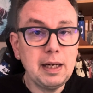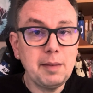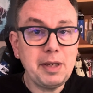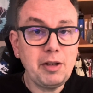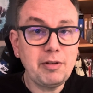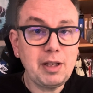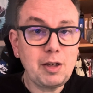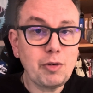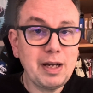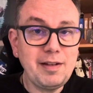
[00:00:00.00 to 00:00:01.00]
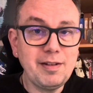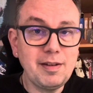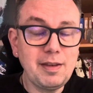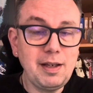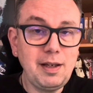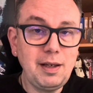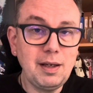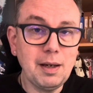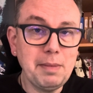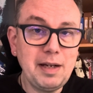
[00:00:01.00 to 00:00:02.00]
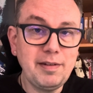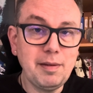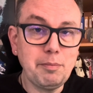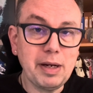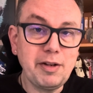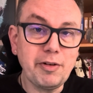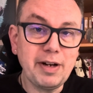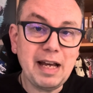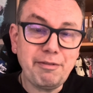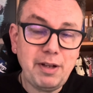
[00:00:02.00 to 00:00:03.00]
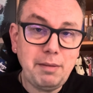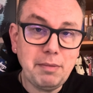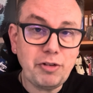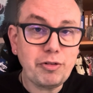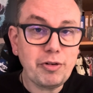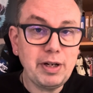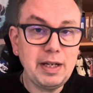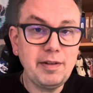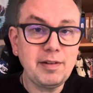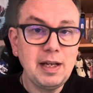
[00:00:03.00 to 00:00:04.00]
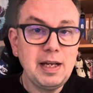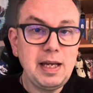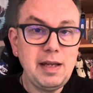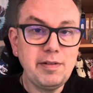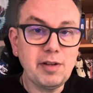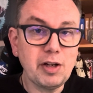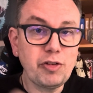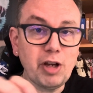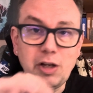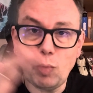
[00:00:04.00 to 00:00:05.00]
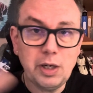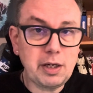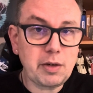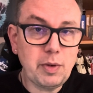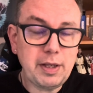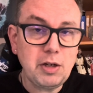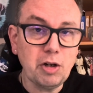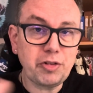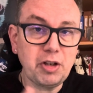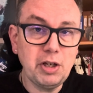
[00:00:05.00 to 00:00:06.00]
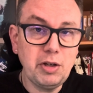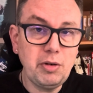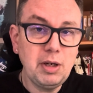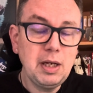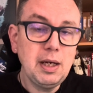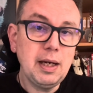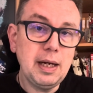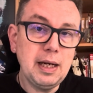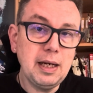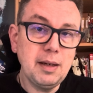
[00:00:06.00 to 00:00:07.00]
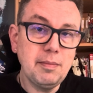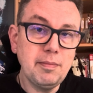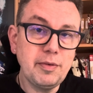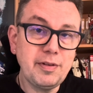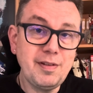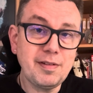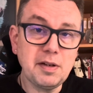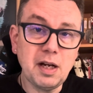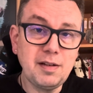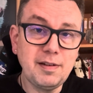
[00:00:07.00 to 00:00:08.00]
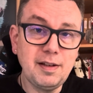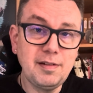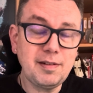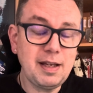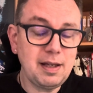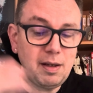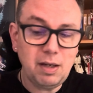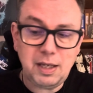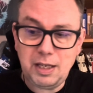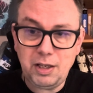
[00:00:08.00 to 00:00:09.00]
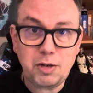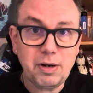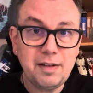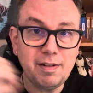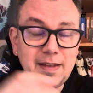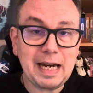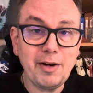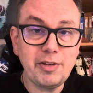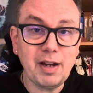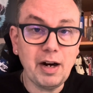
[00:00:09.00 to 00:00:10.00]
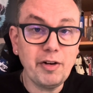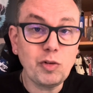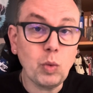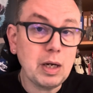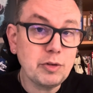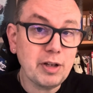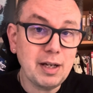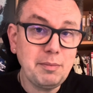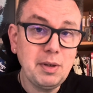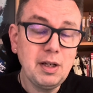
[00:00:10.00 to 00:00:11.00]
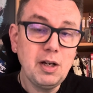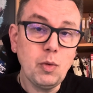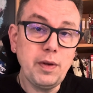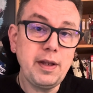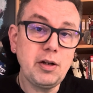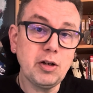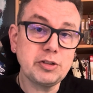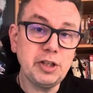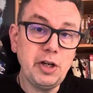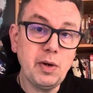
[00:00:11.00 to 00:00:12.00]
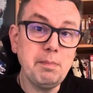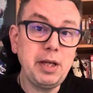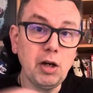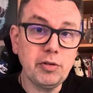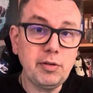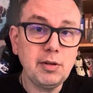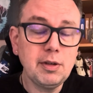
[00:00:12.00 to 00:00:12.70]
He's created the amazing Brenda and Effie mysteries. He's done a ton of work within Doctor Who. Since the 90s, he created the character Iris Wildthyme within Doctor Who and beyond.